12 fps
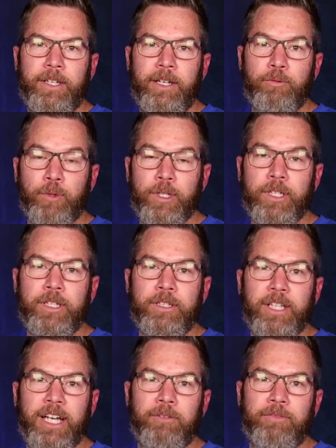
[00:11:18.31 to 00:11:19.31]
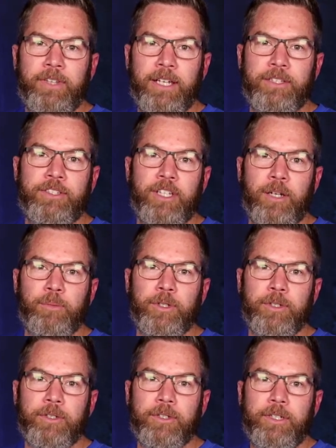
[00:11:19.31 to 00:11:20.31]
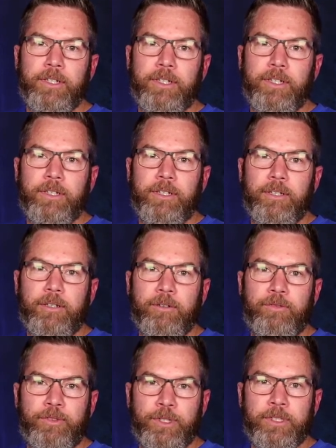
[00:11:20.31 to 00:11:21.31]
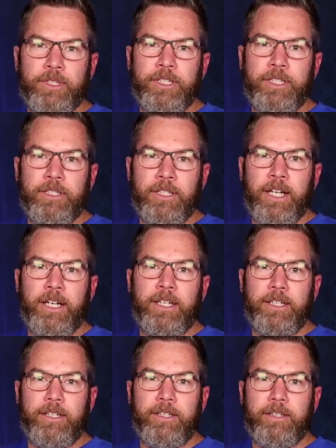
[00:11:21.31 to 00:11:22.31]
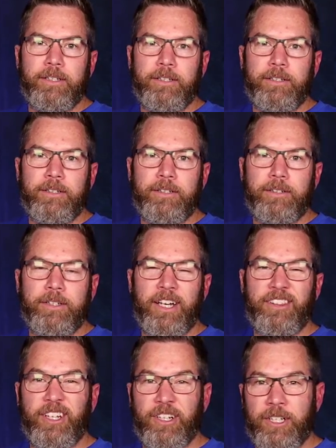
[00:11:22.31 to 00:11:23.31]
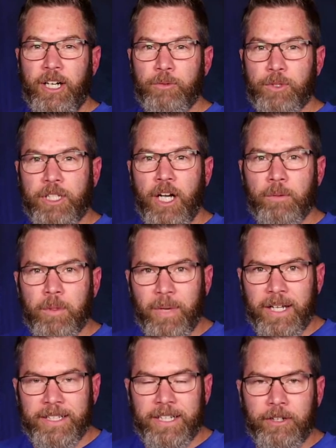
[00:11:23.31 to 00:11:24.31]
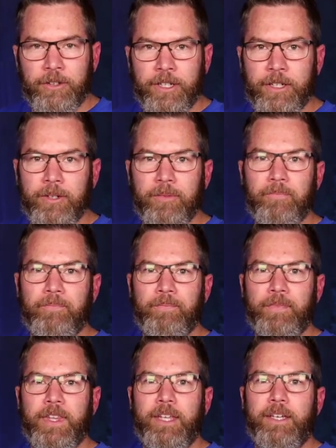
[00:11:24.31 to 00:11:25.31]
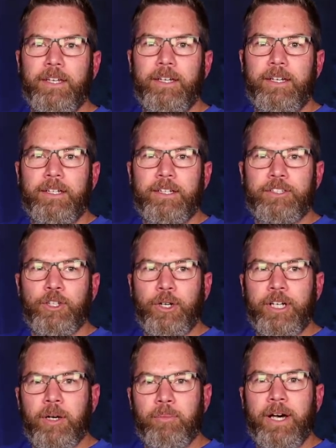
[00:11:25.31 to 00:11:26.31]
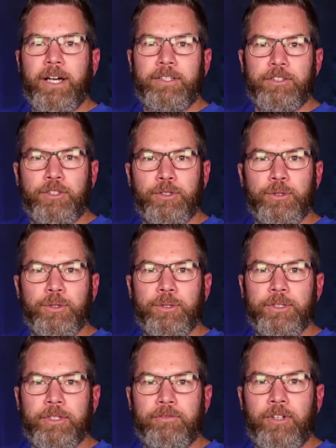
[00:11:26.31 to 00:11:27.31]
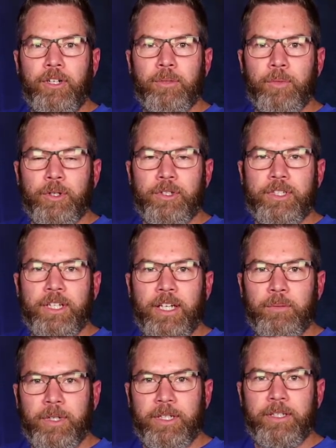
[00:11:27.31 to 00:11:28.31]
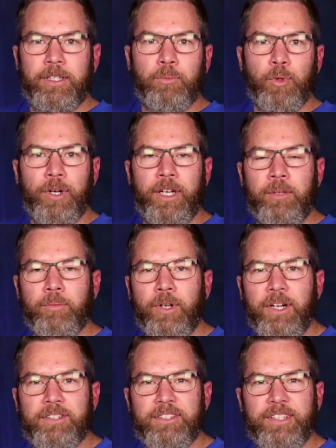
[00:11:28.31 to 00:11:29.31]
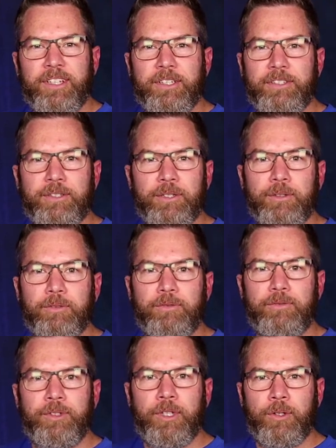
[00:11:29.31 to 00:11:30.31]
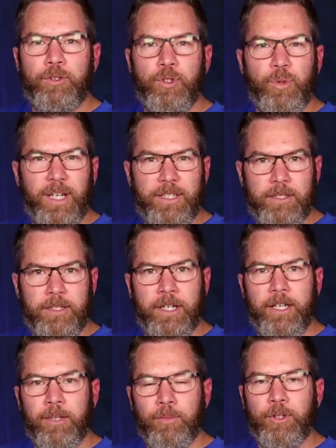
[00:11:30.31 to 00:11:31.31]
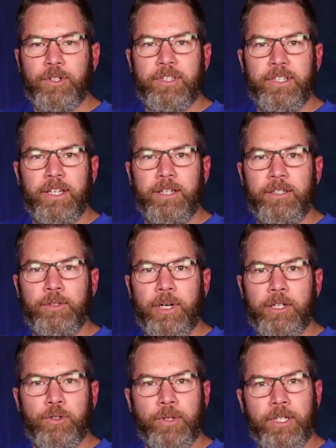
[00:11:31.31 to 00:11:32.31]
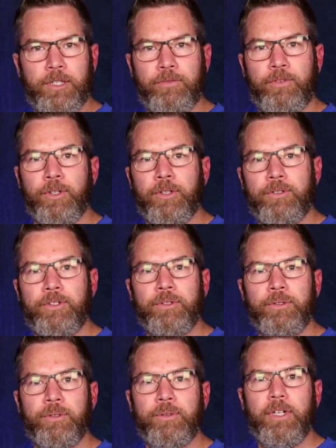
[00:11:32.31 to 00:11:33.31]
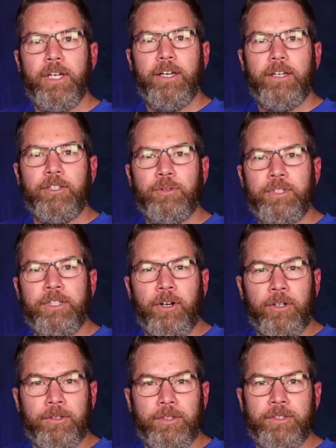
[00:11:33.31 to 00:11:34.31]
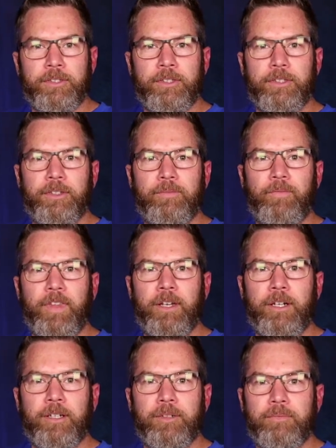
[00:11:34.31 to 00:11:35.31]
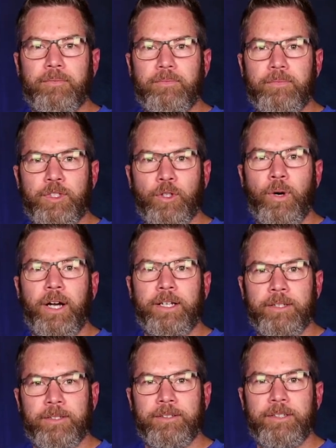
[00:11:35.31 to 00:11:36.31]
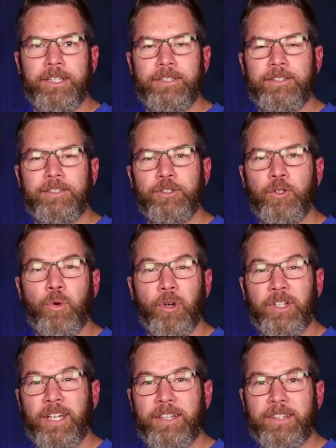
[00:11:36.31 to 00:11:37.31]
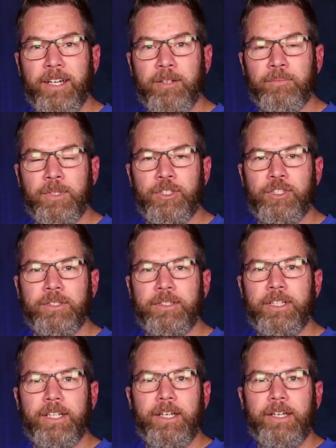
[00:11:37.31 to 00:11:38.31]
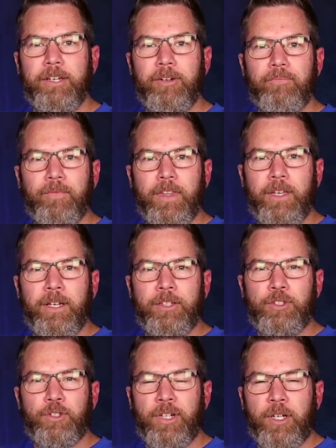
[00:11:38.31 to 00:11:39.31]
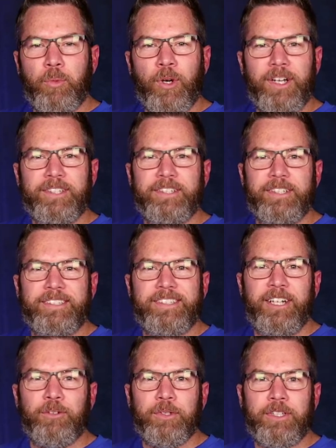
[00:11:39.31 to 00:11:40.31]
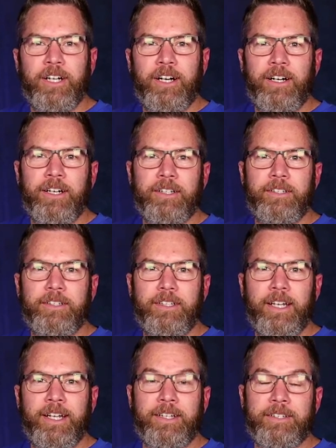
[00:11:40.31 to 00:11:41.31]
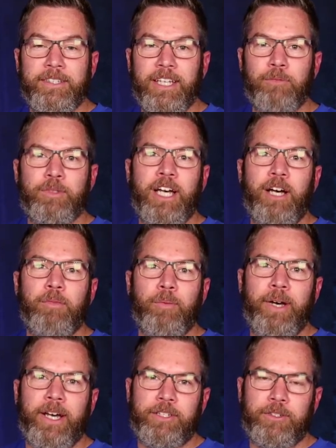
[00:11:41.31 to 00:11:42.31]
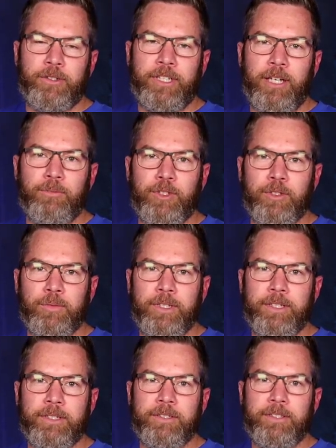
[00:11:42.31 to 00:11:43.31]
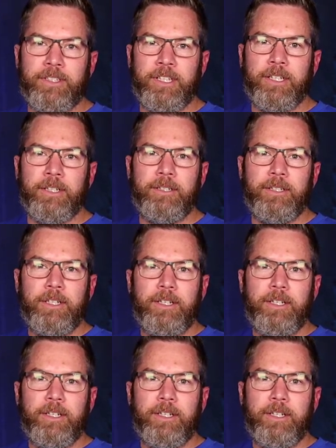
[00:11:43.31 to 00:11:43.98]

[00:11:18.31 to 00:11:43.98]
and really left that summer feeling like I thought God was calling me back down there. So I come back to school in the fall at Murray State, begin the praying process of, you know, do I stay at Murray State? Do I transfer to UT Arlington so I can and still work at that mission? And just trying to process that with God. And at the same time, a pastor came to me and said,